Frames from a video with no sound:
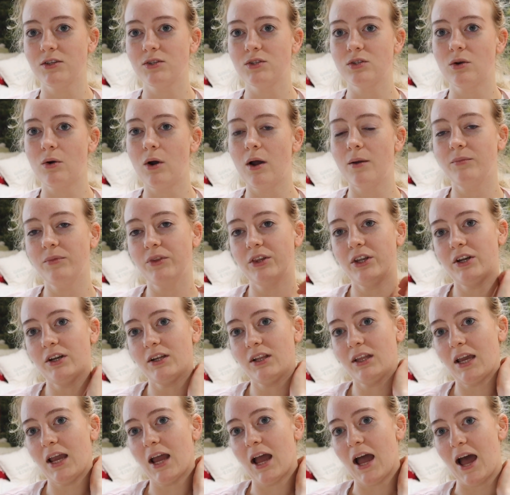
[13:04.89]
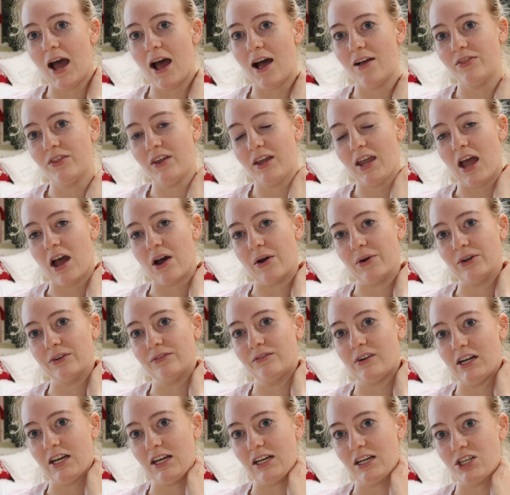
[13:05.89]
So I'm literally at the counter
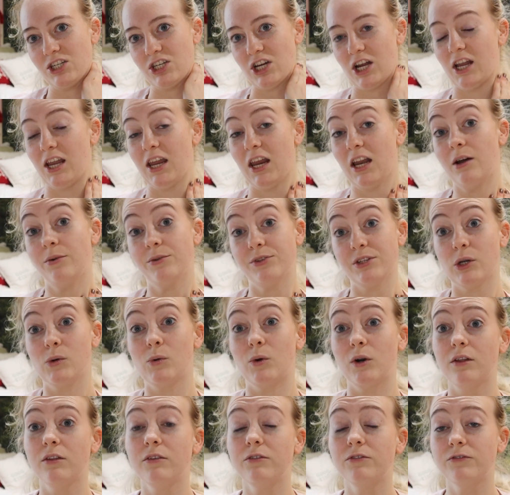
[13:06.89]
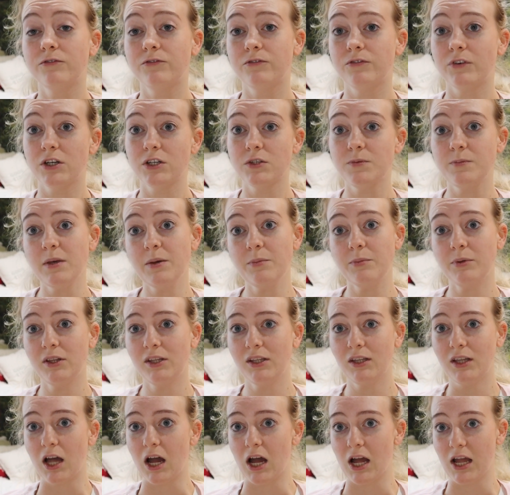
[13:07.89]
ready to check in. I was like one of the first people
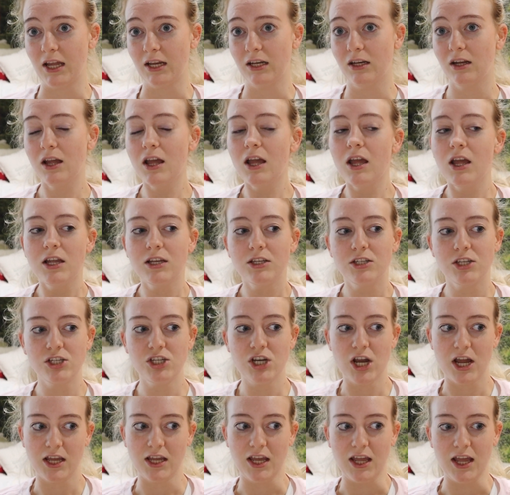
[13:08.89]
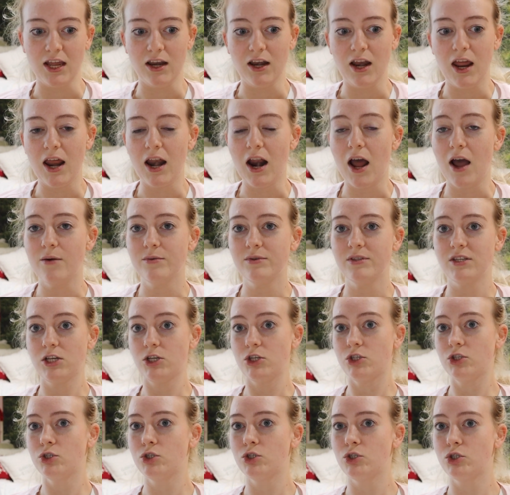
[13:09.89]
in line to check in, and I was like
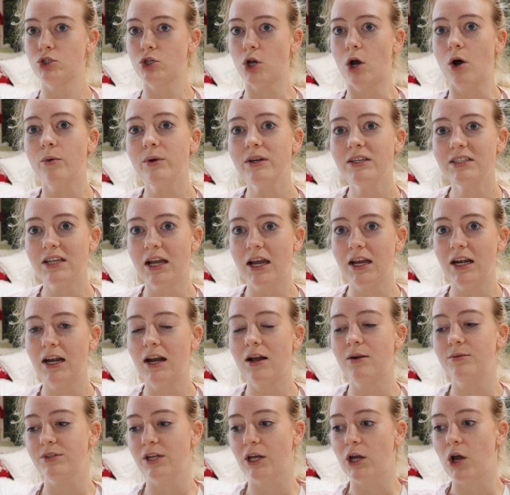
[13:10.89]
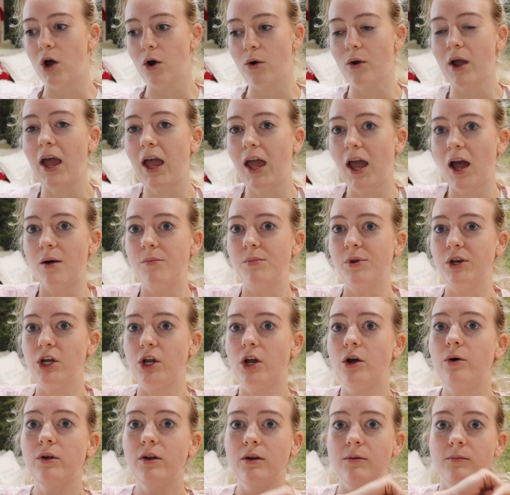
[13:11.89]
so excited. I was like, okay, I'm gonna
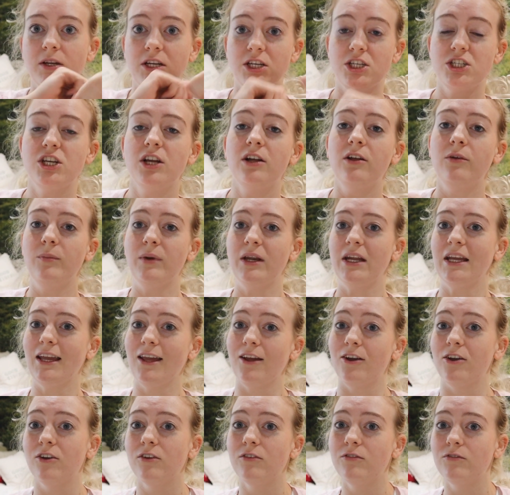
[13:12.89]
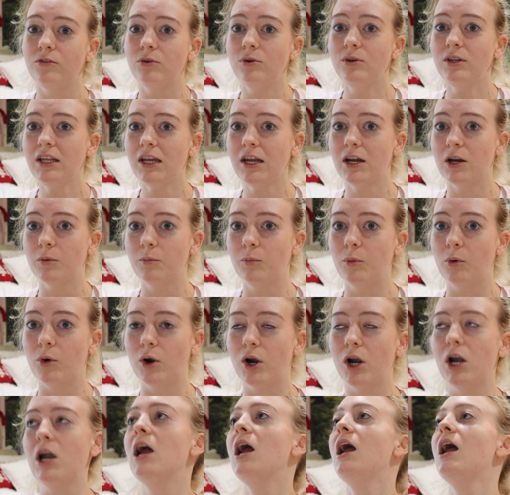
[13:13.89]
go and I'm gonna chill. I'm gonna get good food in the
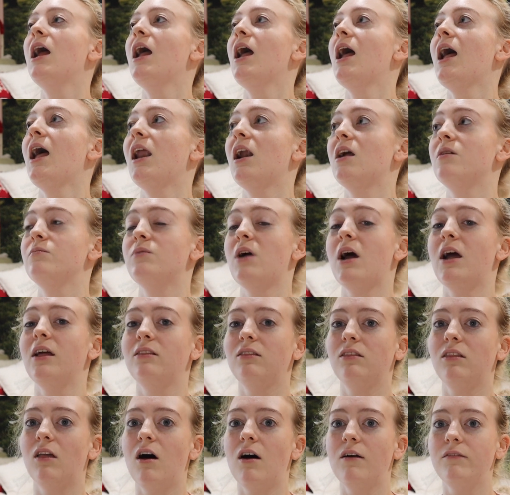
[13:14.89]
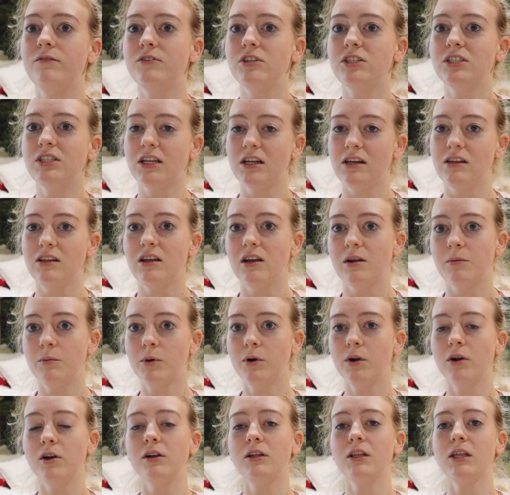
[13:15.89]
airport. And I love just getting to the
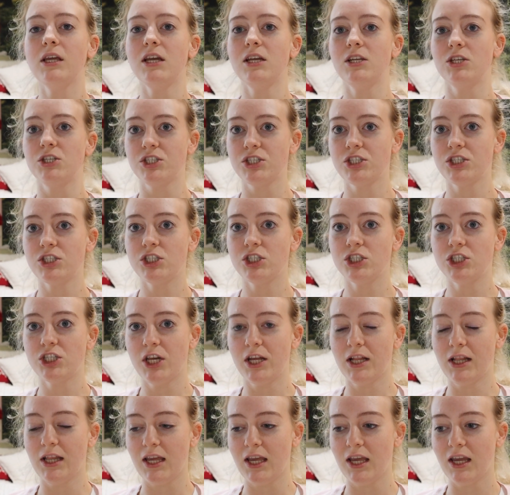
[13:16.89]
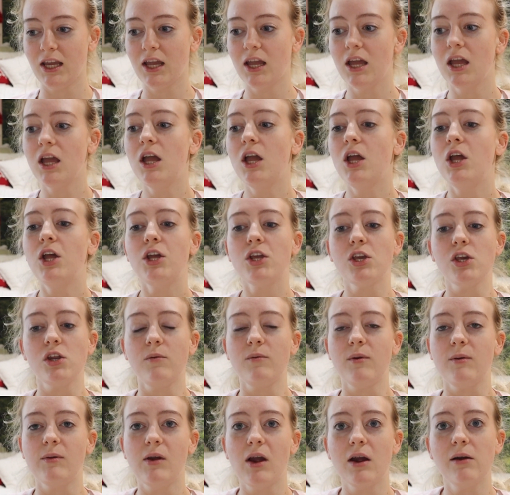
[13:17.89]
airport early and just chilling,
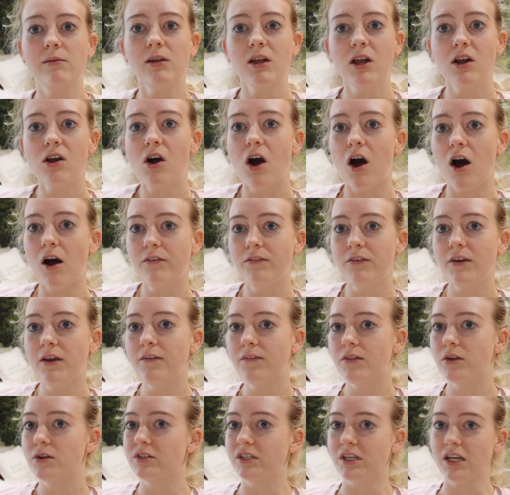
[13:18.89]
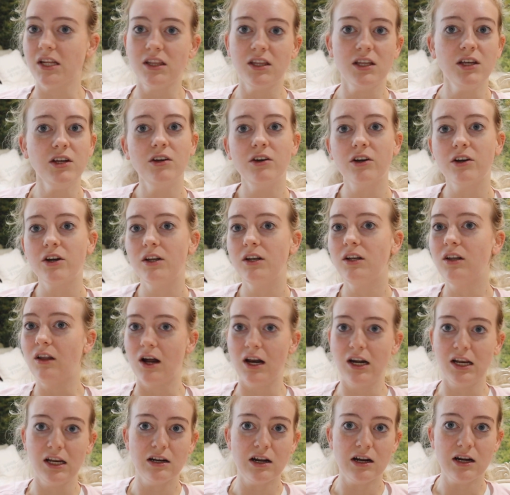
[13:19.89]
maybe grabbing a coffee if there's anything good,
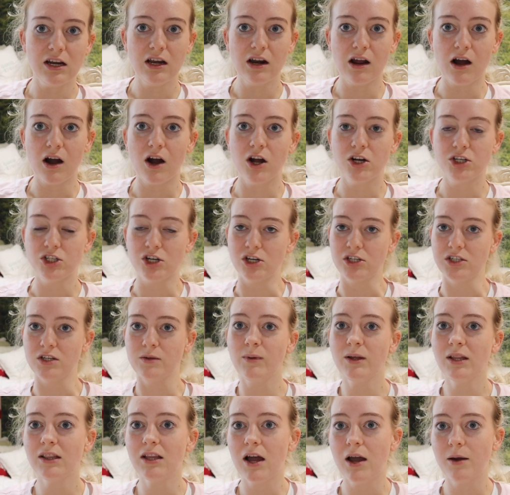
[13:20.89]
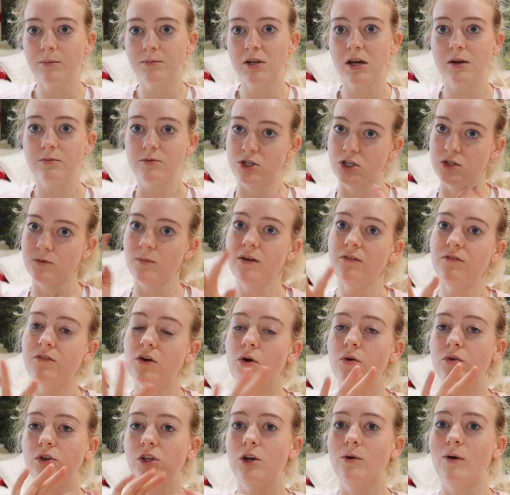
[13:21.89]
la-di-da-di-da, charging my laptop, charging my
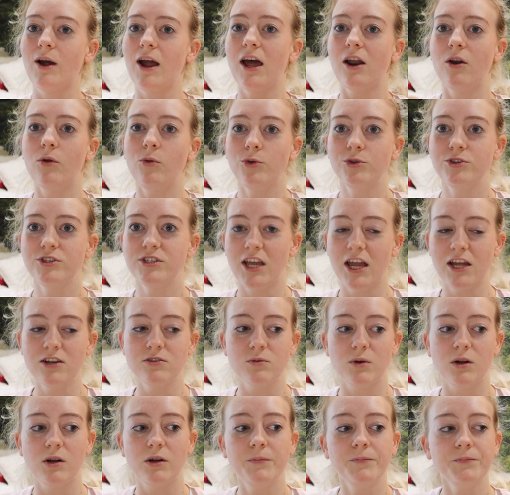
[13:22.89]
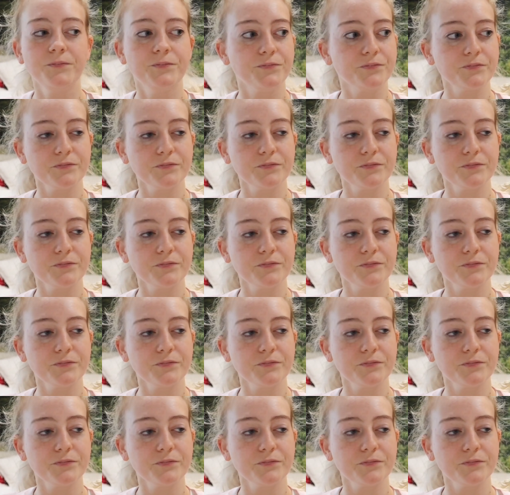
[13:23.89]
phone. I had a full schedule.